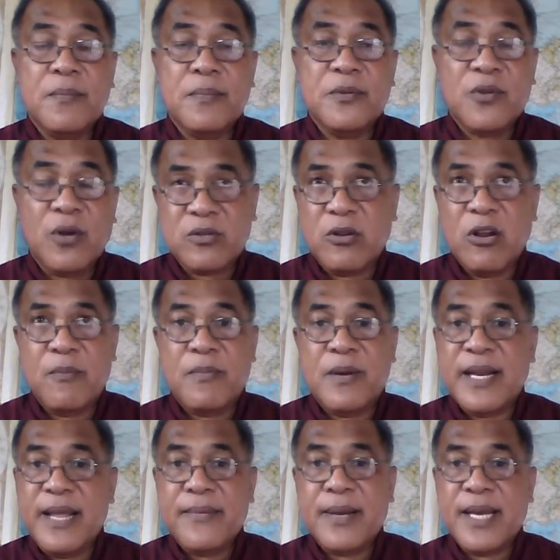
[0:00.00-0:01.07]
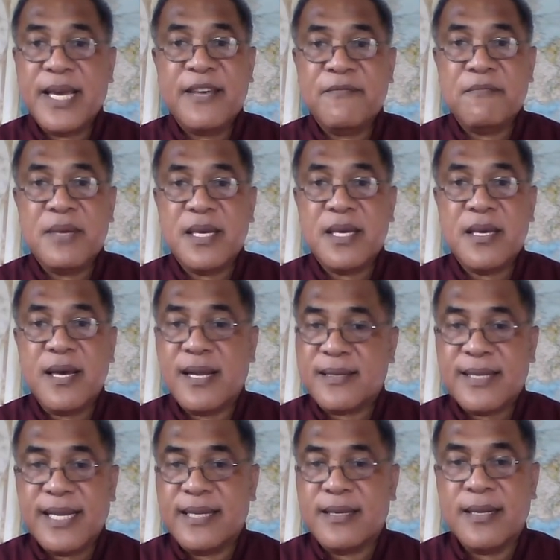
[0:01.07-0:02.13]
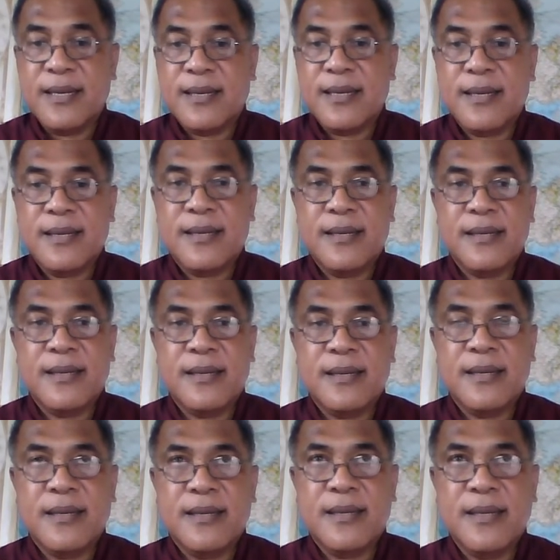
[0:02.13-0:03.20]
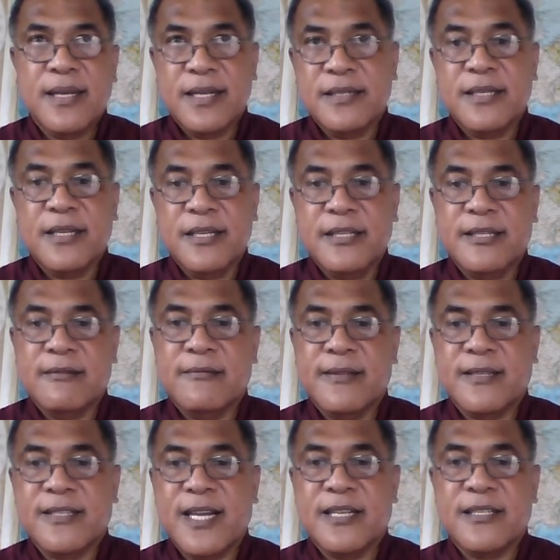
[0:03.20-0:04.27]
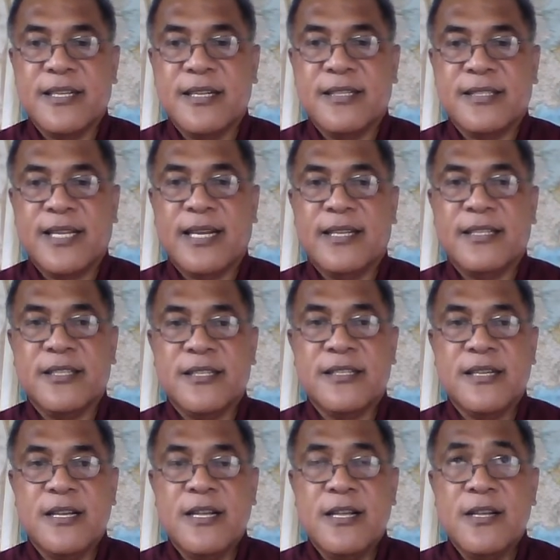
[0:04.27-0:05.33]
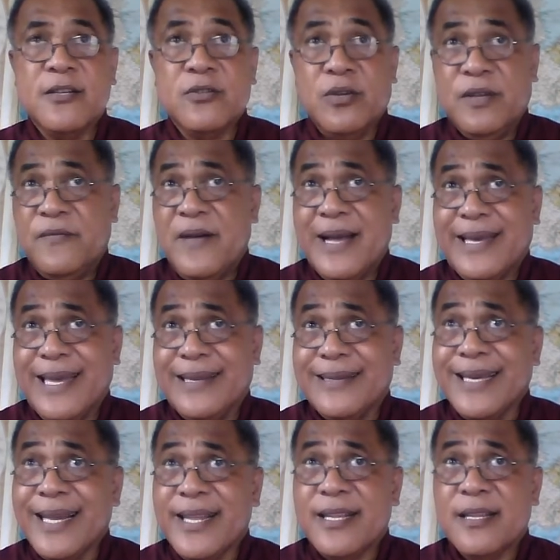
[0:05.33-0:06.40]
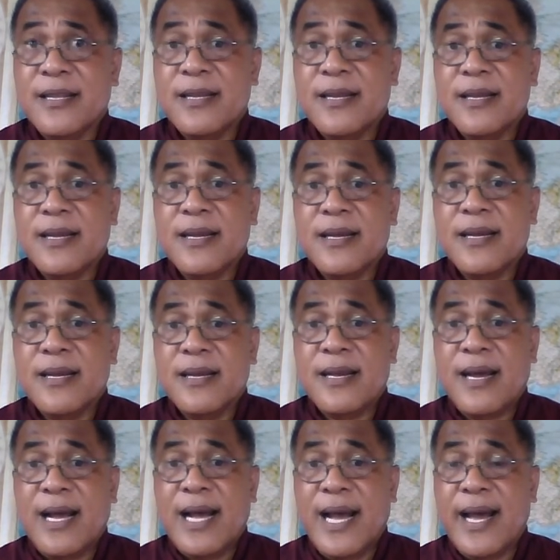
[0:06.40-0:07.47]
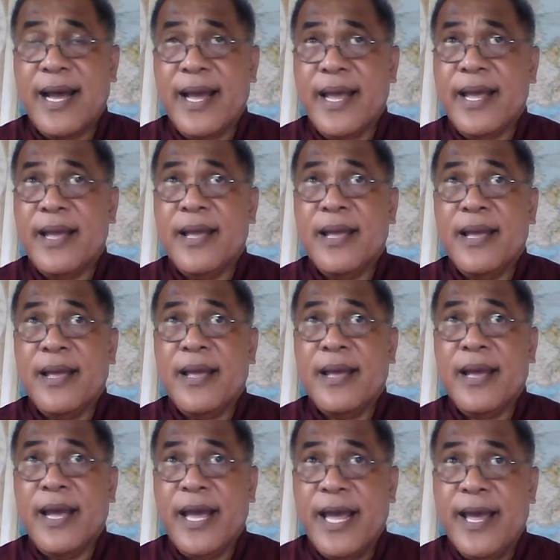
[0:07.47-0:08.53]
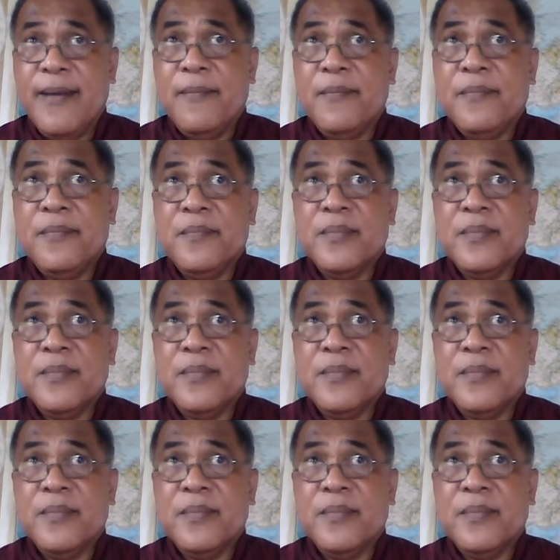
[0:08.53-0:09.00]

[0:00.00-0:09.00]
Dr. Lopa never gave me a title as he issued the challenges. So if I can get it, I am